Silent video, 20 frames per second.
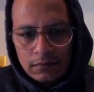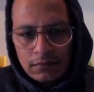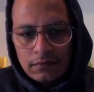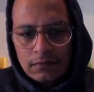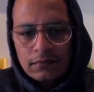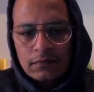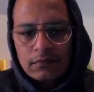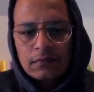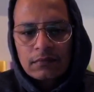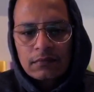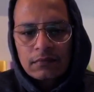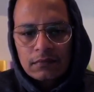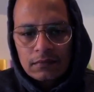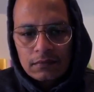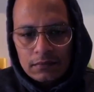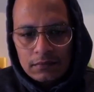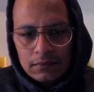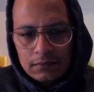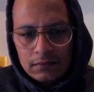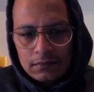
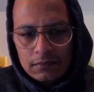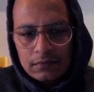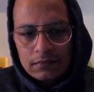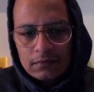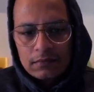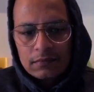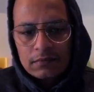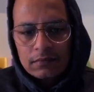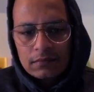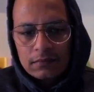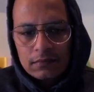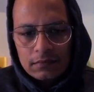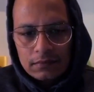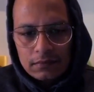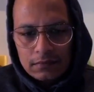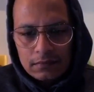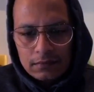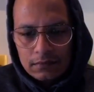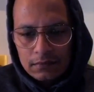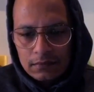
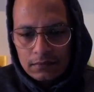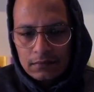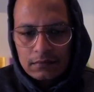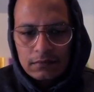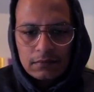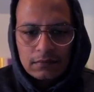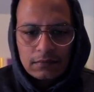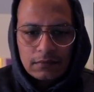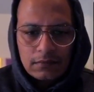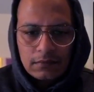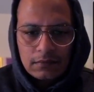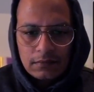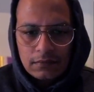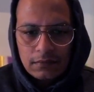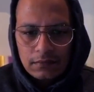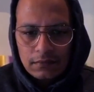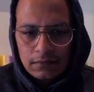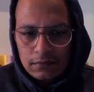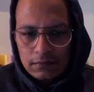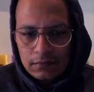
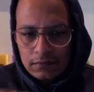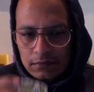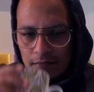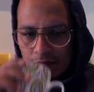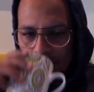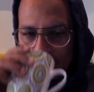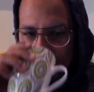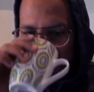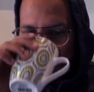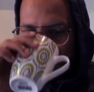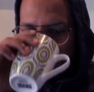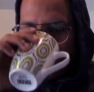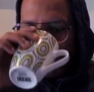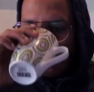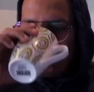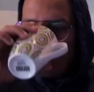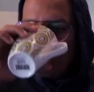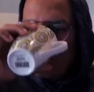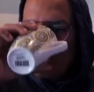This person isn't speaking.